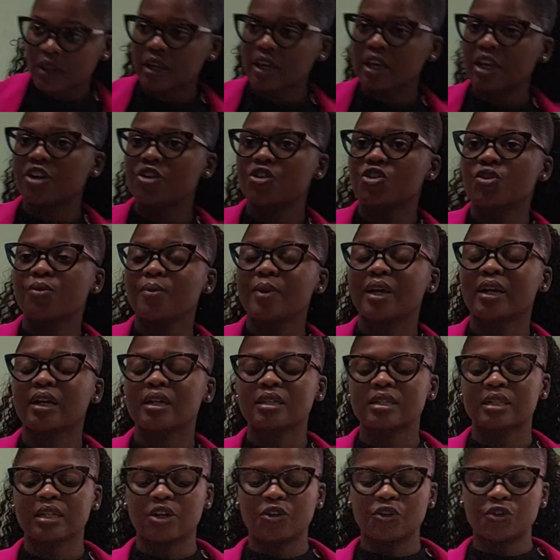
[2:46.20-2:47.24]
in
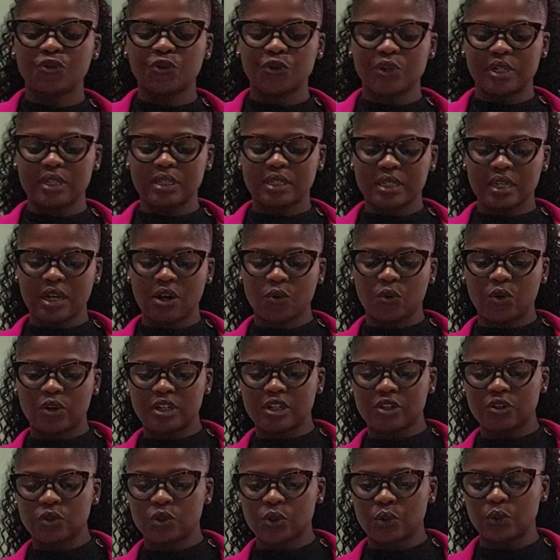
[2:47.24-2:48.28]
numerous countries,
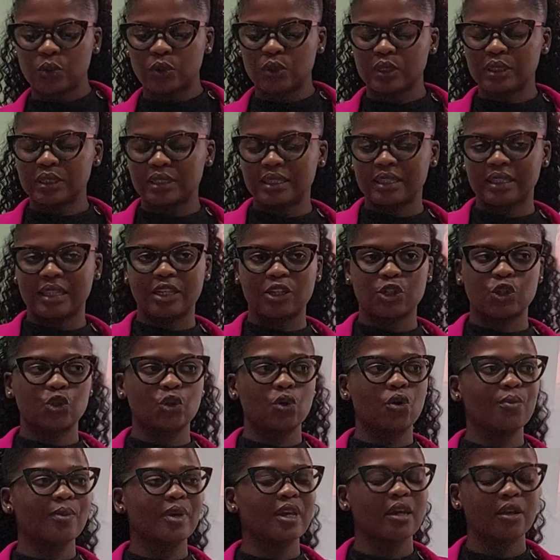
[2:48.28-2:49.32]
according to the
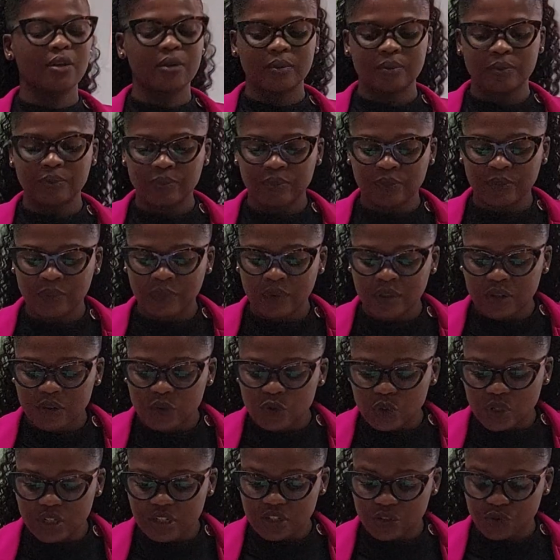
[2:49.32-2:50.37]
Show Me
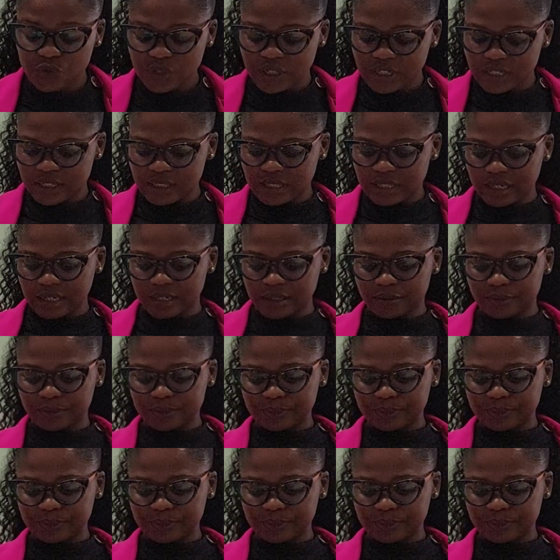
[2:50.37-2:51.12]
2023.